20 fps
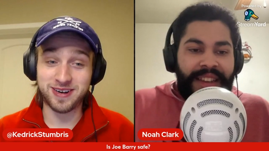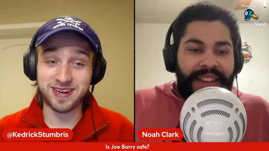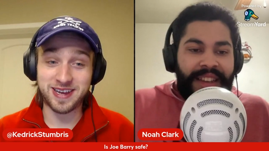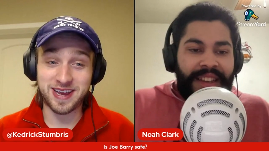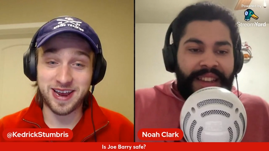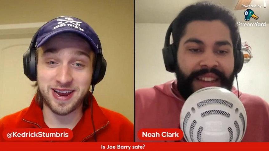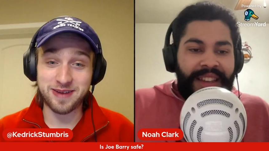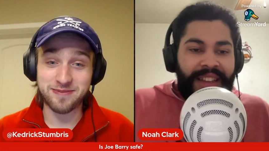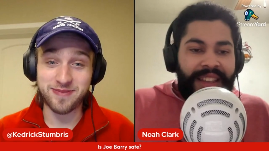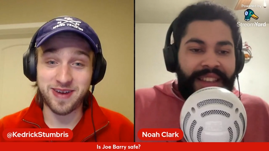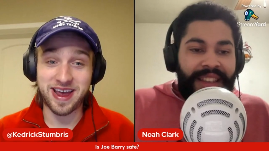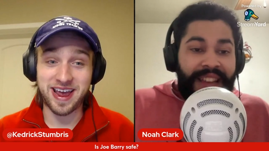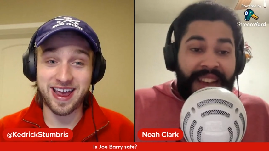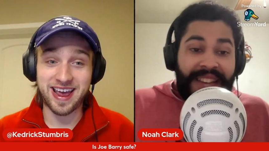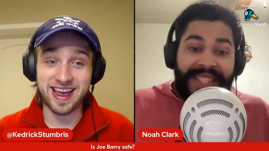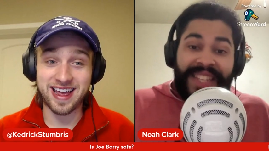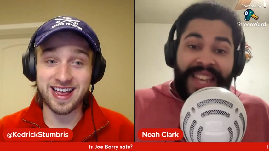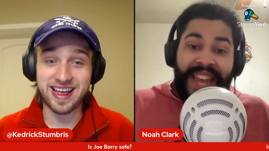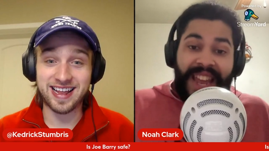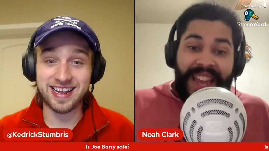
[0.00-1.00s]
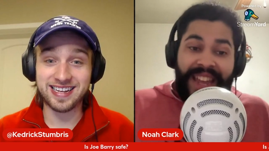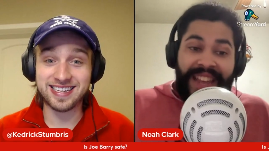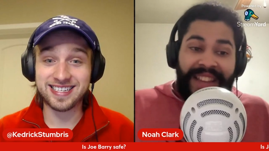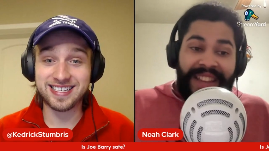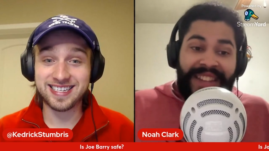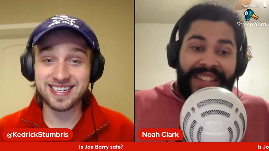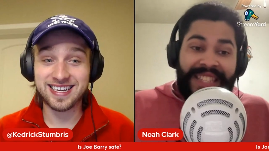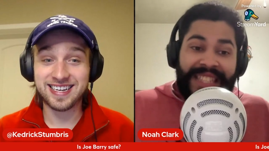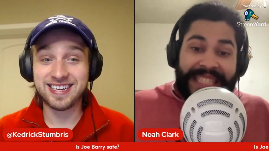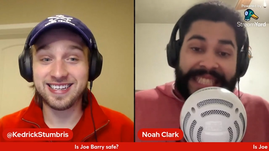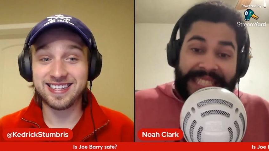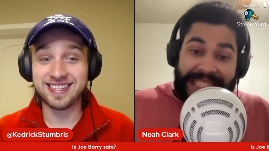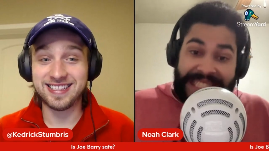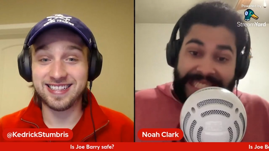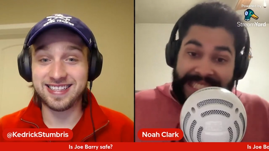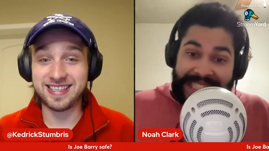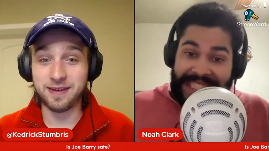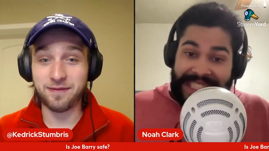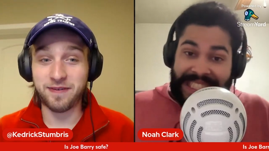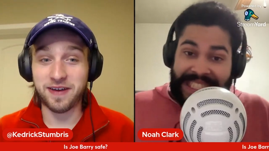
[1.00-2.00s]
Speaker 1: win game. Yes. And
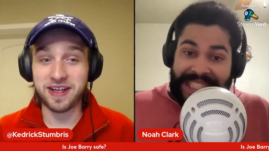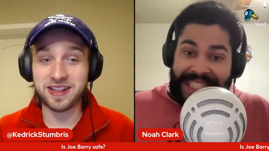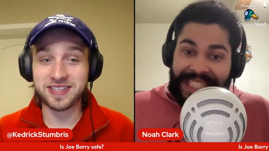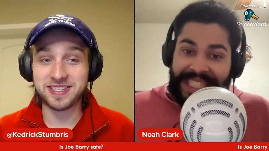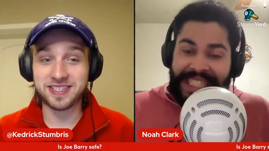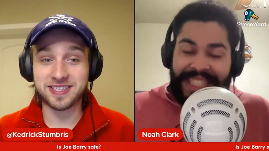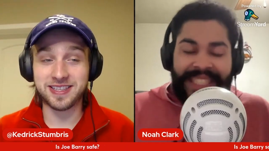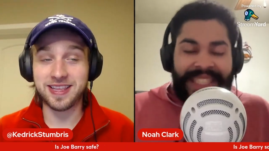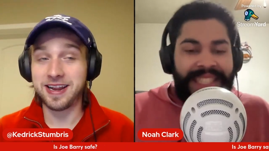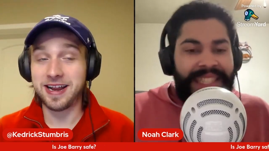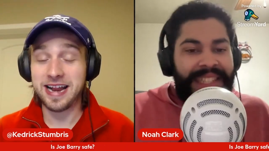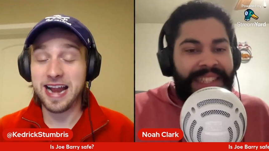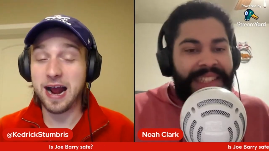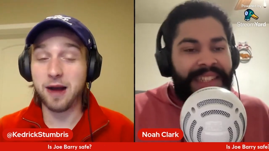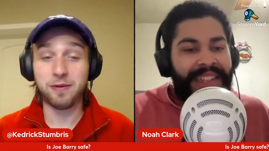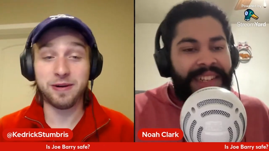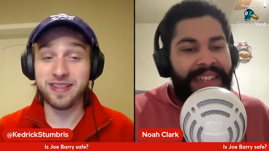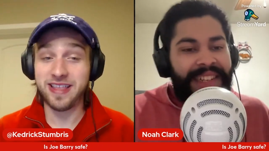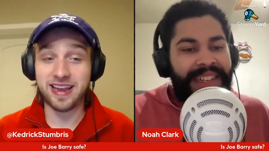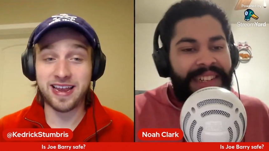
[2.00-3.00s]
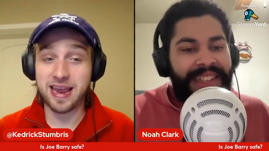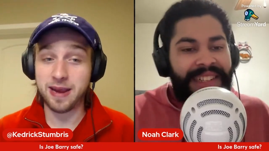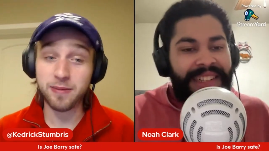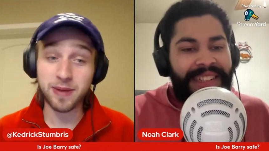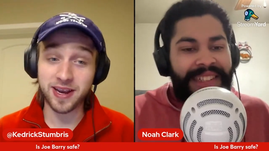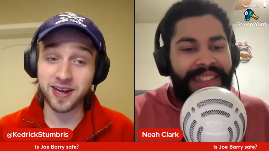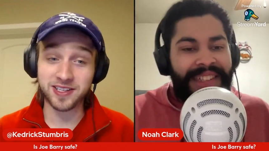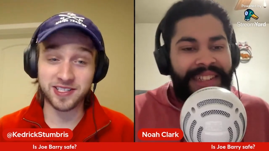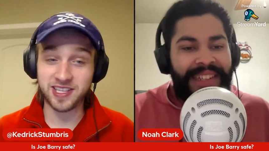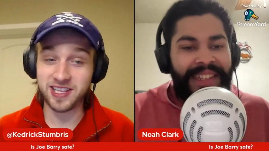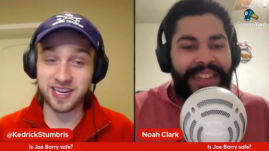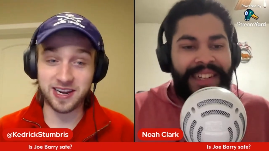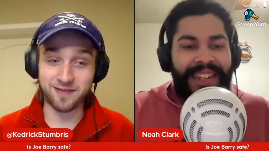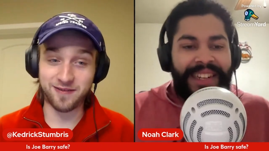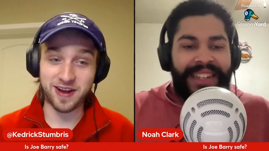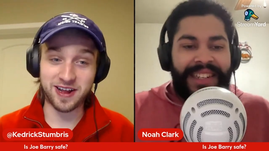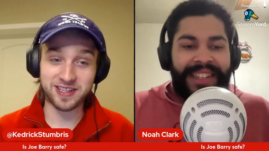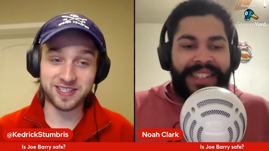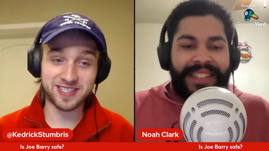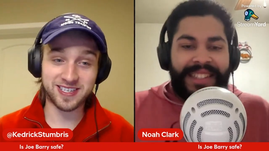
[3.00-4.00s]
defense, they did not win that game because of the
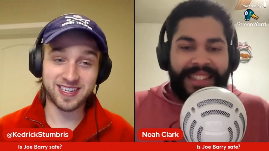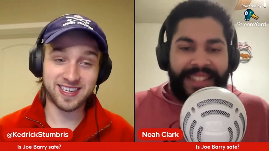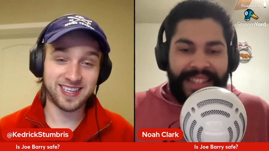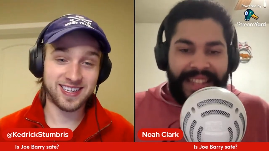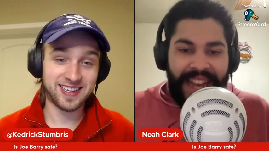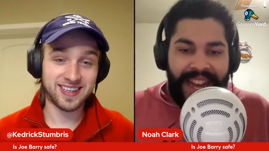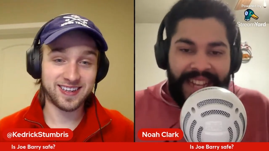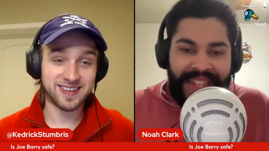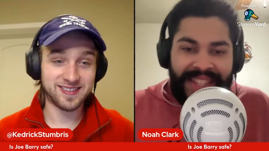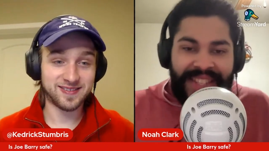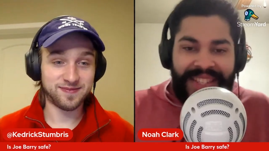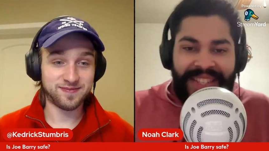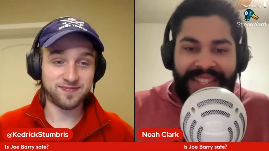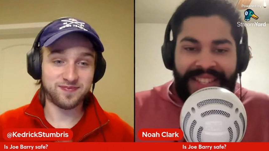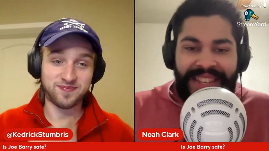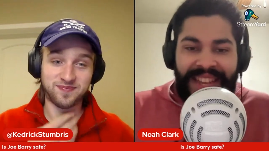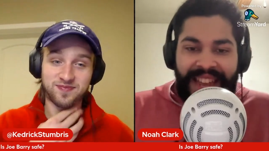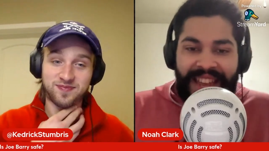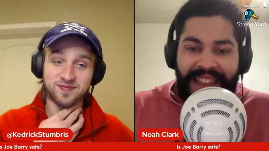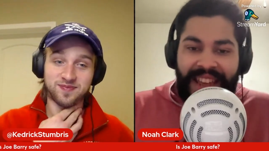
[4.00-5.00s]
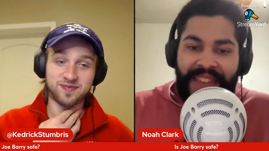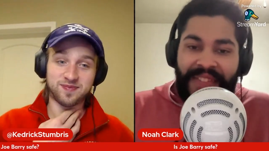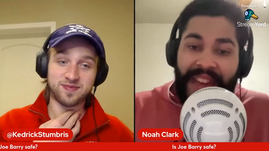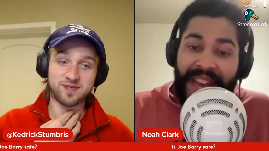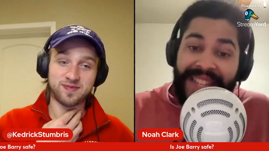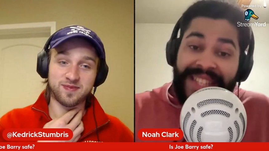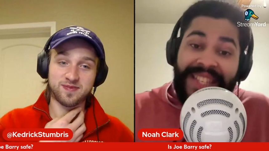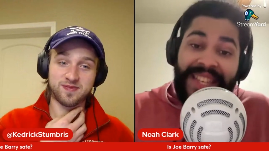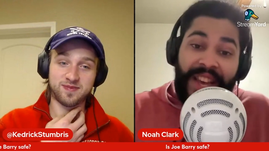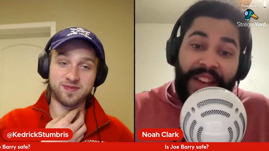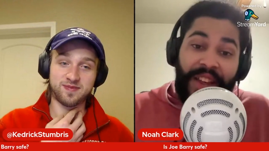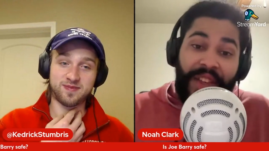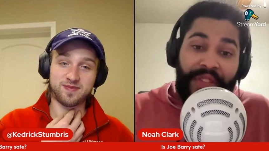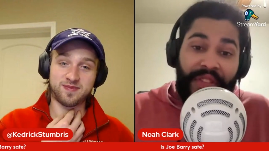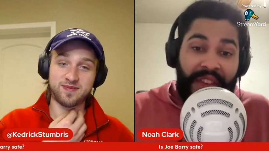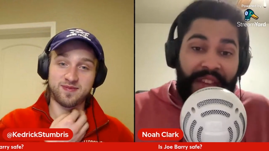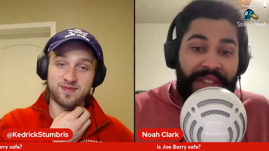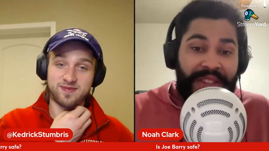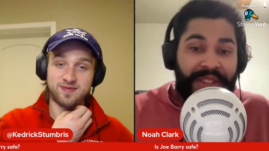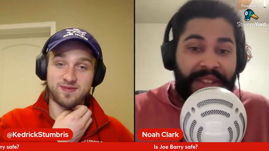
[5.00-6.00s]
defense.
Speaker 2: Yes. And, and that's the other
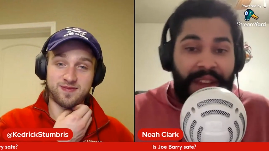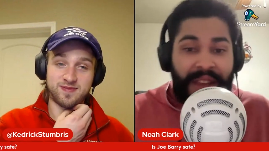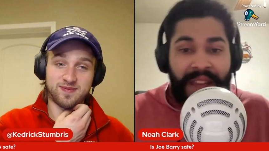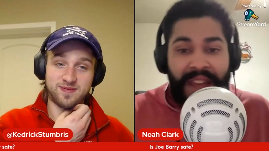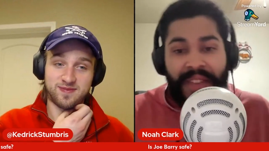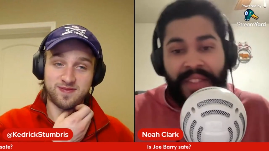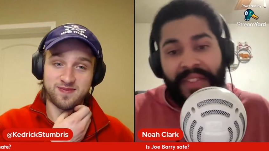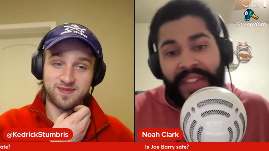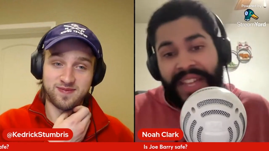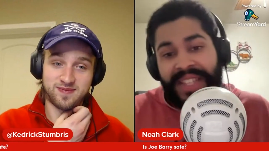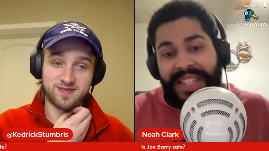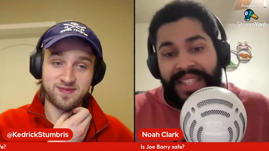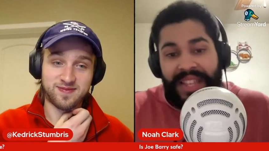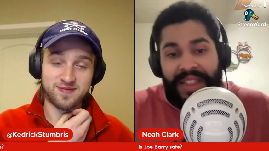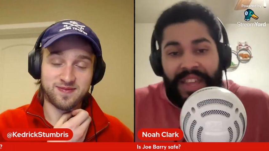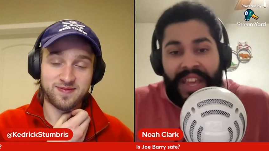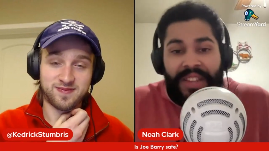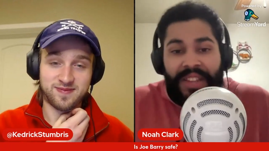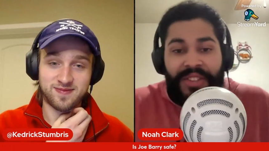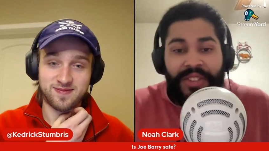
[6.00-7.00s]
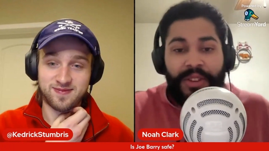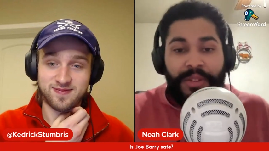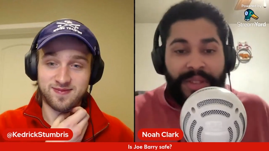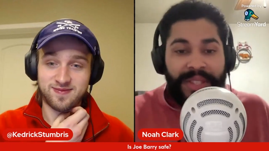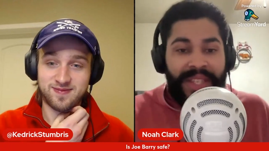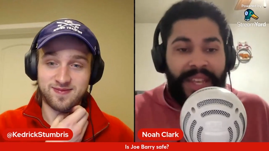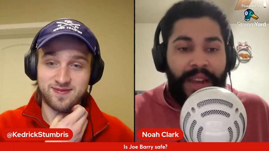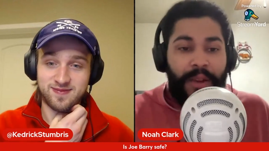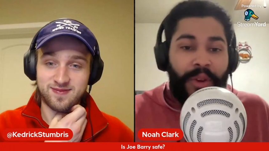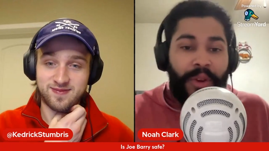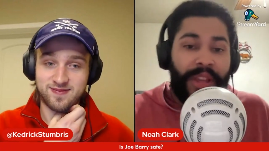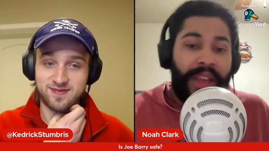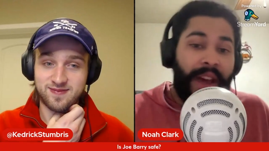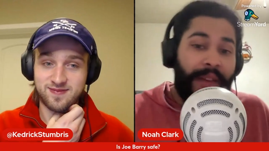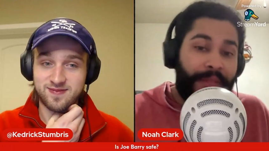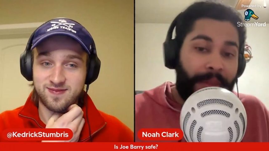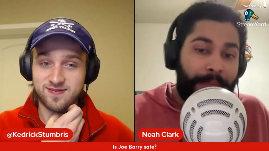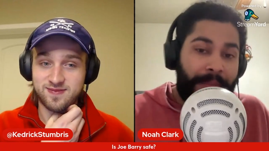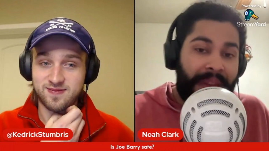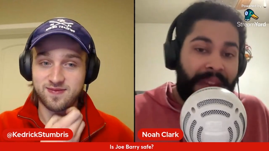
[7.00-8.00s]
thing. Too, and that's the thing, too. It's like, well, you
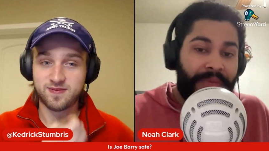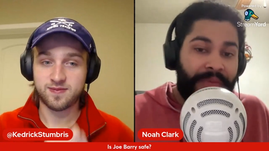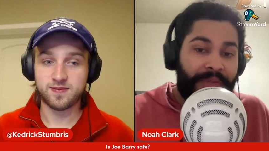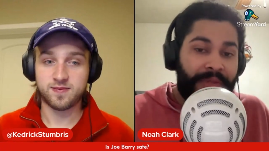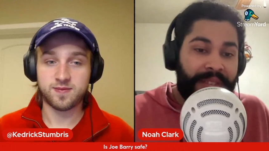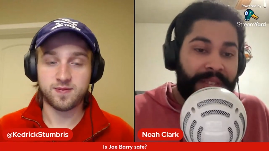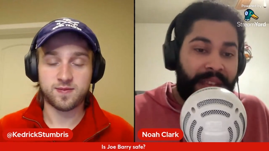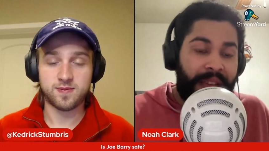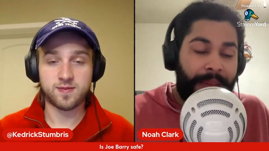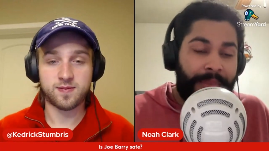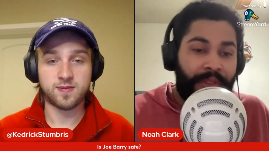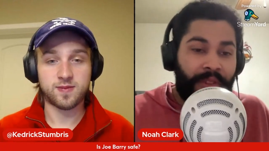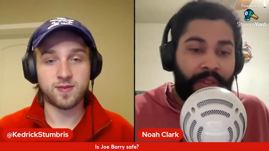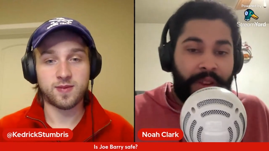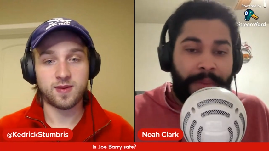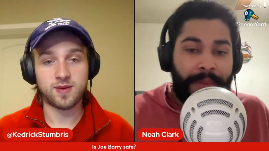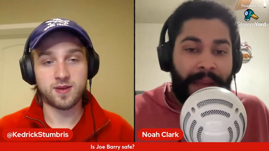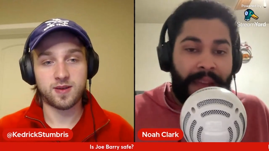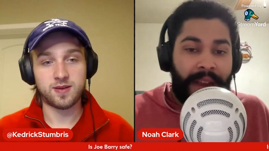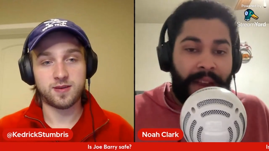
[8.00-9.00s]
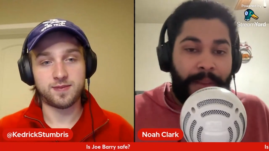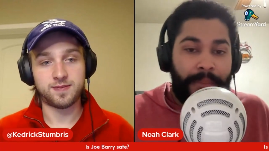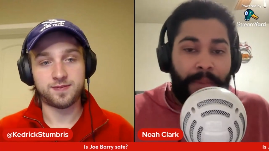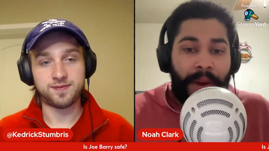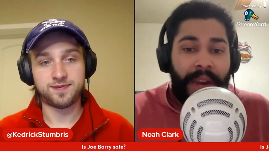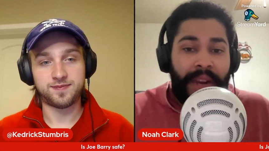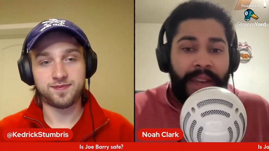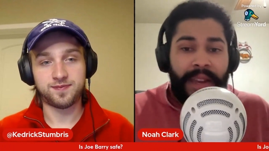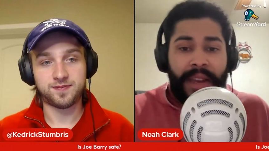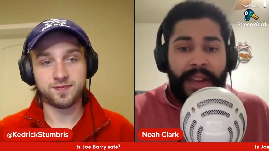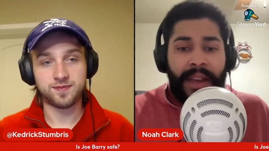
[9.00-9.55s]
have the Panthers game to look back on. But